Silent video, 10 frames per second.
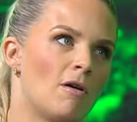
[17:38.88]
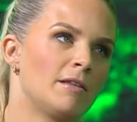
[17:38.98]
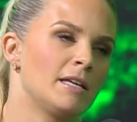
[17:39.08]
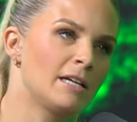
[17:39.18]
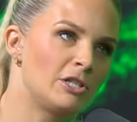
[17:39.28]
I
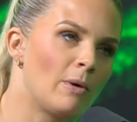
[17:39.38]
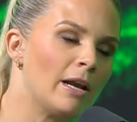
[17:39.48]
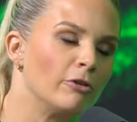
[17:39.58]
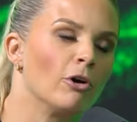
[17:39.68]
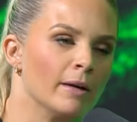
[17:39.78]
think they do out
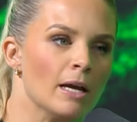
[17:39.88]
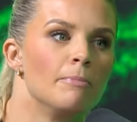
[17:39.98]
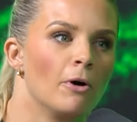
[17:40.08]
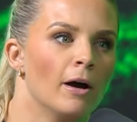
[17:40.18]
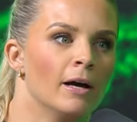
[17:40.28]
of Growing
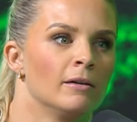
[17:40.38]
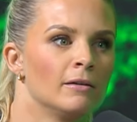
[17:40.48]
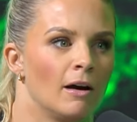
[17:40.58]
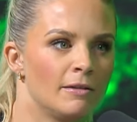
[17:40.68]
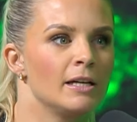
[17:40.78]
Empire.
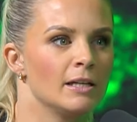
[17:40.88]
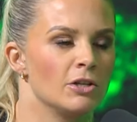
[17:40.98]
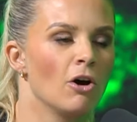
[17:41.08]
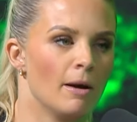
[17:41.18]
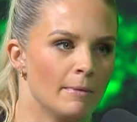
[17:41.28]
I think in
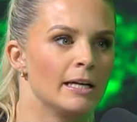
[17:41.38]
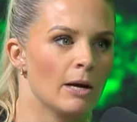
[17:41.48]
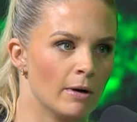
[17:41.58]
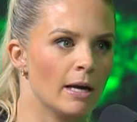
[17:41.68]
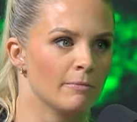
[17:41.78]
time they
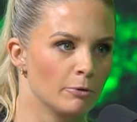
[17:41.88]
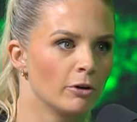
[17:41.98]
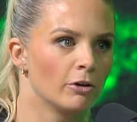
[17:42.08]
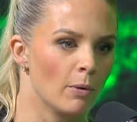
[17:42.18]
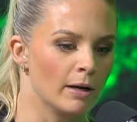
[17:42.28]
get one out
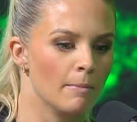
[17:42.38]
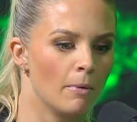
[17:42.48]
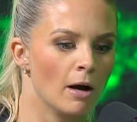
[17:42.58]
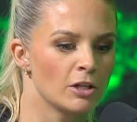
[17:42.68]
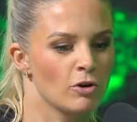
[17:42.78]
of Growing
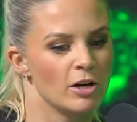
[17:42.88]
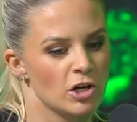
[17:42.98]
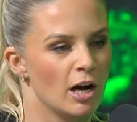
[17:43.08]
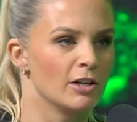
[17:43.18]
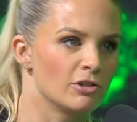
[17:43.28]
Empire. Straight
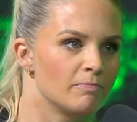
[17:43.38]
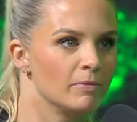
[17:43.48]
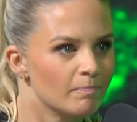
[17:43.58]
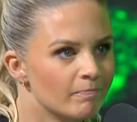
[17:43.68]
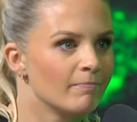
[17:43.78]
Charge,
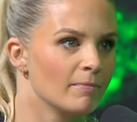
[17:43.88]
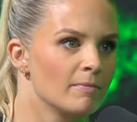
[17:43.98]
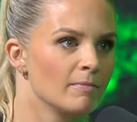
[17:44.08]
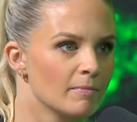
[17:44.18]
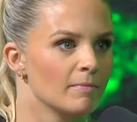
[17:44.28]

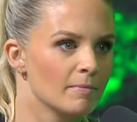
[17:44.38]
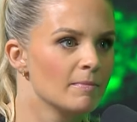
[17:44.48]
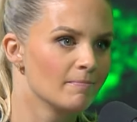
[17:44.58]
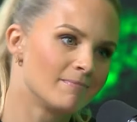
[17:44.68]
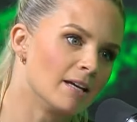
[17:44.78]

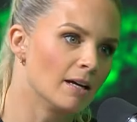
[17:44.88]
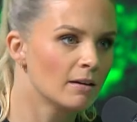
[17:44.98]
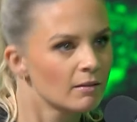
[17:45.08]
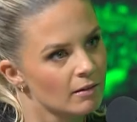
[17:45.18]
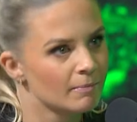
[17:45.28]
yeah.